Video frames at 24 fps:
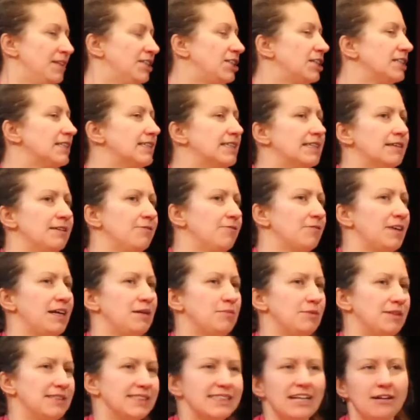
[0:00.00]
just the
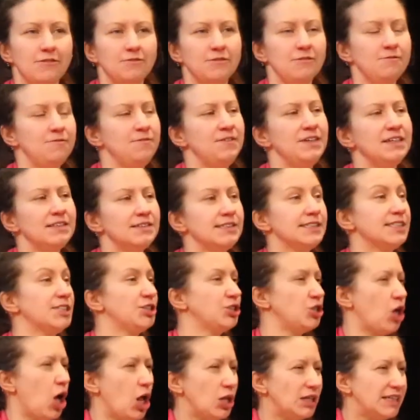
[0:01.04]
inflatable itself, it feels
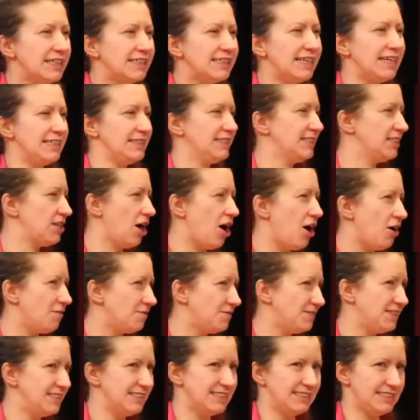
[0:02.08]
solid and
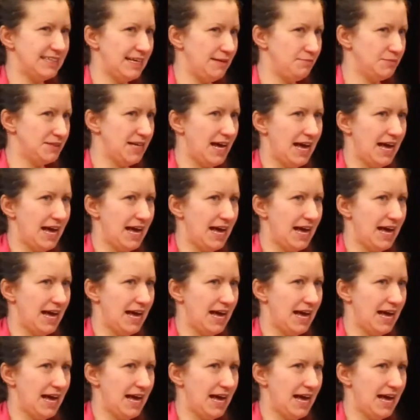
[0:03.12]
soft at the same